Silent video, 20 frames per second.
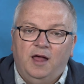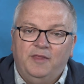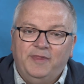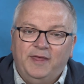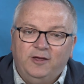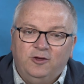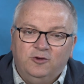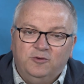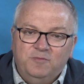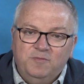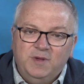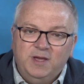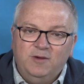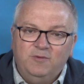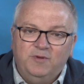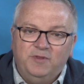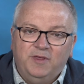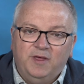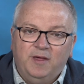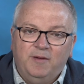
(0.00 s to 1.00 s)
and they could
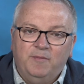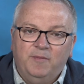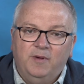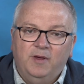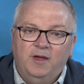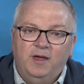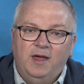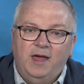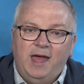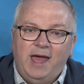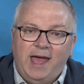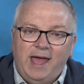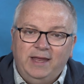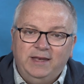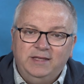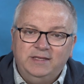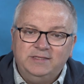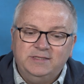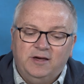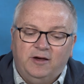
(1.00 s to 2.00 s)
meet with Him
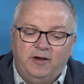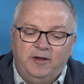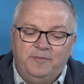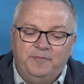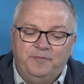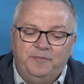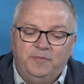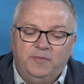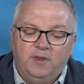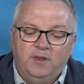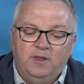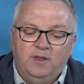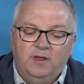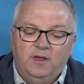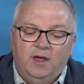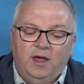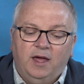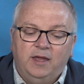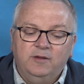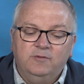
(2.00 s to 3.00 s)
anytime.
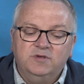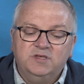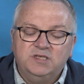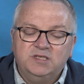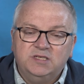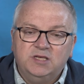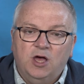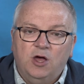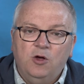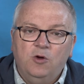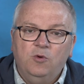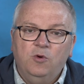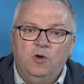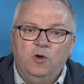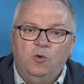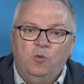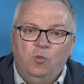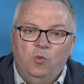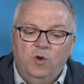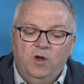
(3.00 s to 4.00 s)
And it was so
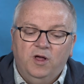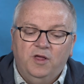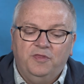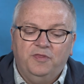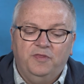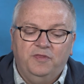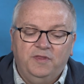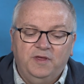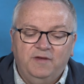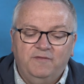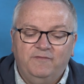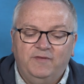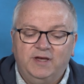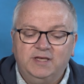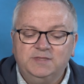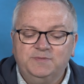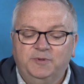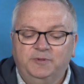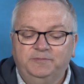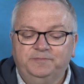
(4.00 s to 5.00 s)
worth the
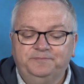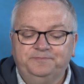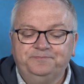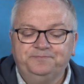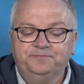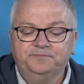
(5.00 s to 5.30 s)
investment.